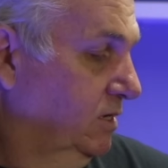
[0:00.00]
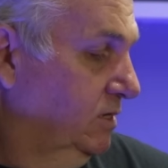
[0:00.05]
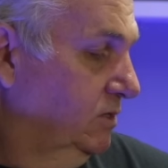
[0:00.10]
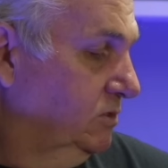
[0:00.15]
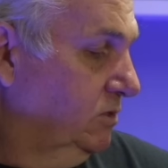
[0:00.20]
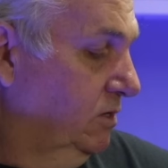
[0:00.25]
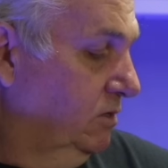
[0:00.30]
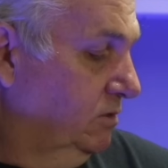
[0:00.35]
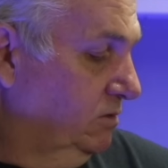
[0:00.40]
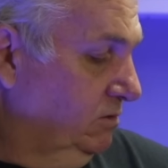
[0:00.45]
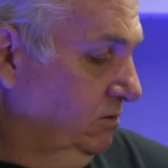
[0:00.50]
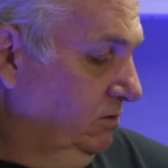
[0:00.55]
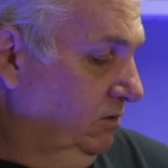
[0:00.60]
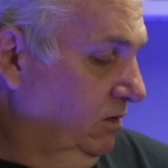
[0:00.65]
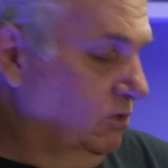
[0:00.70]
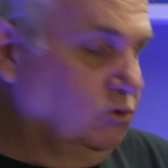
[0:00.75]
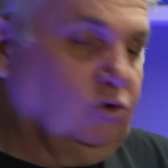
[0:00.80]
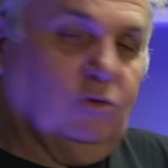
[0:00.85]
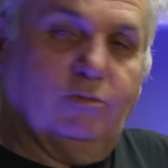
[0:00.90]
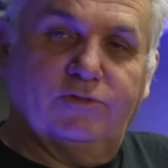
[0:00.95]
So there's a
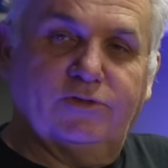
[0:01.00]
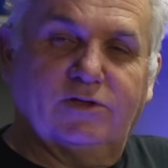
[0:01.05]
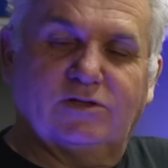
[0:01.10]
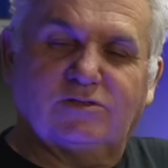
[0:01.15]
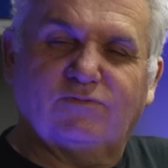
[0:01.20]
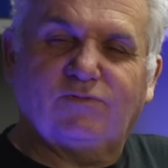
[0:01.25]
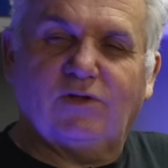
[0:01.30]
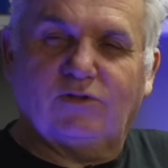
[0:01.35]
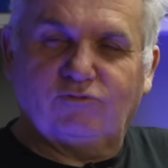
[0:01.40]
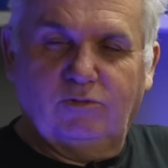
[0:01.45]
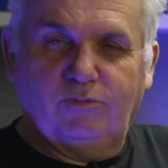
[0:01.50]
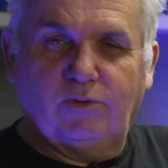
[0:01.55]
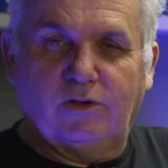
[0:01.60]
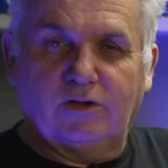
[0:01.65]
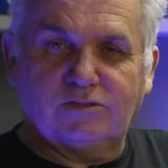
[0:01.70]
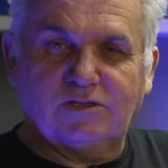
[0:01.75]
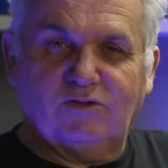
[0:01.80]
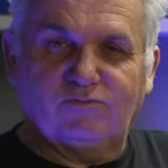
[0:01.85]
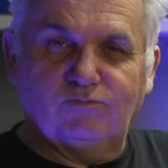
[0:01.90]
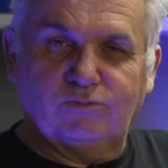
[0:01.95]
lot of normal things the factory
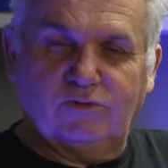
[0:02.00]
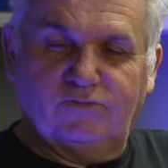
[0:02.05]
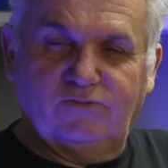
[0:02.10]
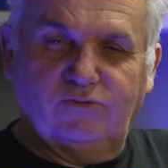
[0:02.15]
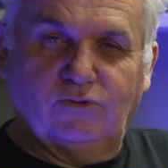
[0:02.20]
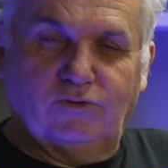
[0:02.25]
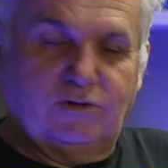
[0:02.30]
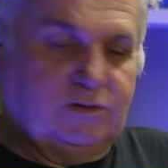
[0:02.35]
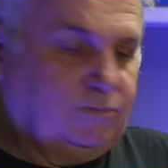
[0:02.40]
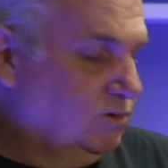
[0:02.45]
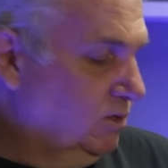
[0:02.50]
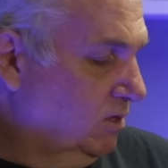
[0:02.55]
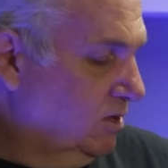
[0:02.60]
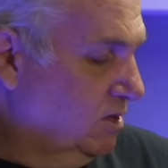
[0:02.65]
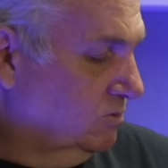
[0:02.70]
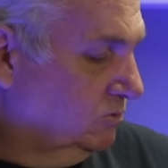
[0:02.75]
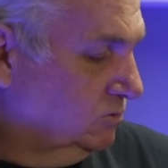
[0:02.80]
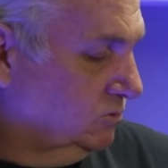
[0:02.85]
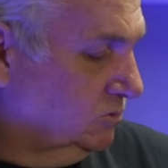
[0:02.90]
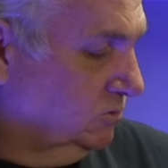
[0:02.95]
bikes haven't before anybody
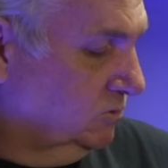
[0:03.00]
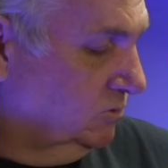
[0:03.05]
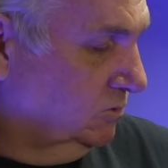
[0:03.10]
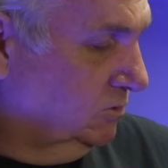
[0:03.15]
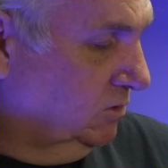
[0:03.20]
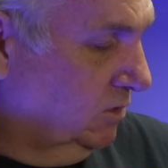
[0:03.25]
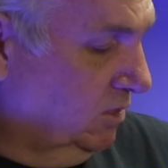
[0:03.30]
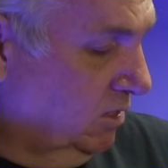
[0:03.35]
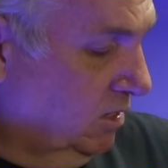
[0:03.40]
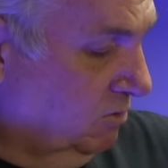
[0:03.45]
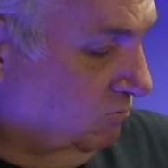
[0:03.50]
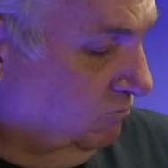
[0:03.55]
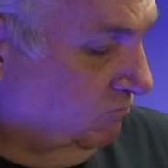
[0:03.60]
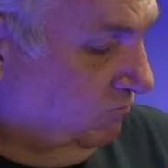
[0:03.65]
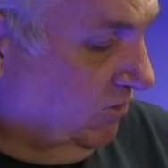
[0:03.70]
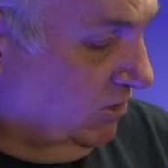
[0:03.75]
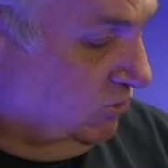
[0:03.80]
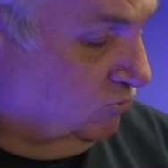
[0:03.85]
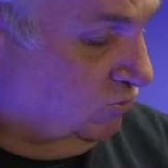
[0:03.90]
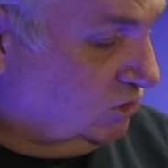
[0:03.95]
else.
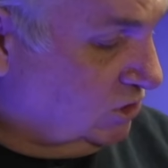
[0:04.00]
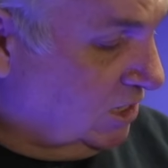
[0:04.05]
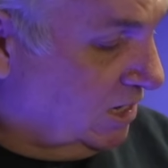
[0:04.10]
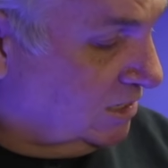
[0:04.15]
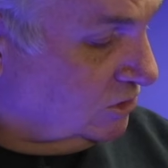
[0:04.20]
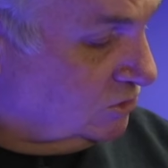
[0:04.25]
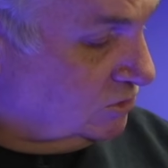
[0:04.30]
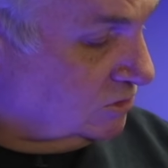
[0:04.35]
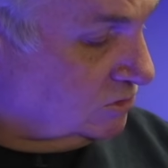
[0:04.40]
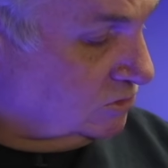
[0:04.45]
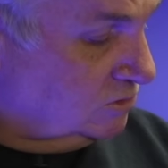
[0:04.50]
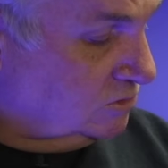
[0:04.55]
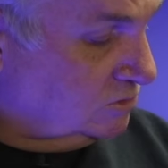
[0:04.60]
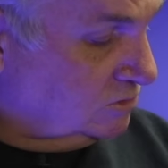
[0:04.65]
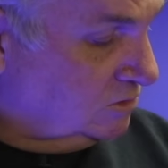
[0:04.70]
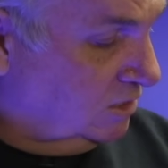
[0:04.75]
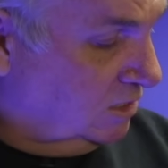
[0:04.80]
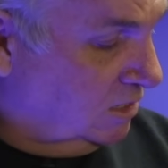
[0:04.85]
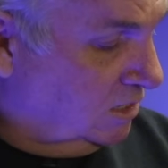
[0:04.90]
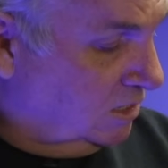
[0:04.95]
Factory chain
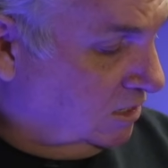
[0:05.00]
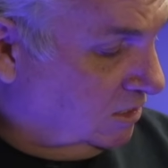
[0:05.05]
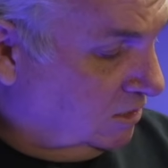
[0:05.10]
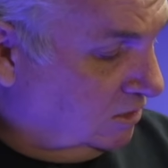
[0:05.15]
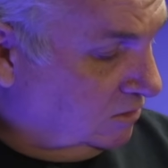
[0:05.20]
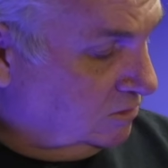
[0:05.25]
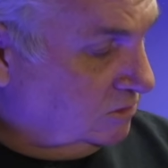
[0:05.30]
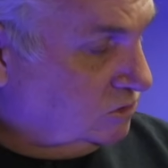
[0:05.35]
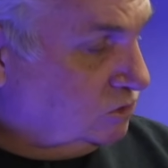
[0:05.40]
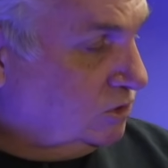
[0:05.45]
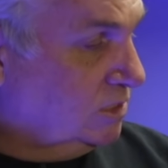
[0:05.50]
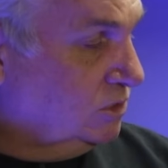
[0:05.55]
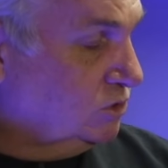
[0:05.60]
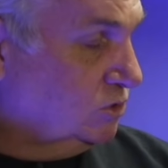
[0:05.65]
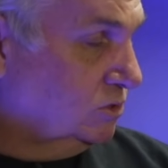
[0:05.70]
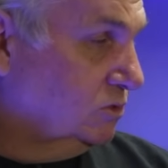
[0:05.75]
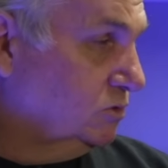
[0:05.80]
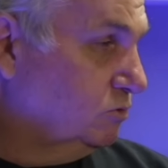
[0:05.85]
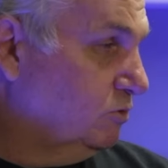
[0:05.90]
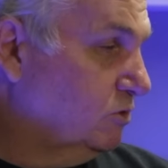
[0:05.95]
adjusters. These chain
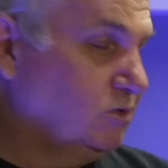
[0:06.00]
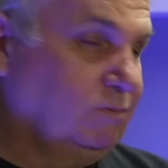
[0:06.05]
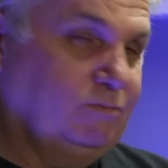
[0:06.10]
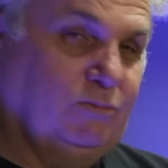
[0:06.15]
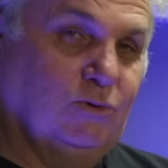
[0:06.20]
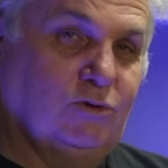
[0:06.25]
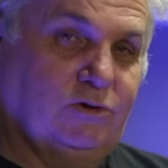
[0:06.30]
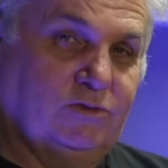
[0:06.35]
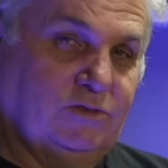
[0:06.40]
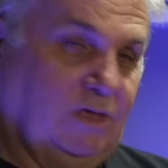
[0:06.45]
adjusters are actually ball.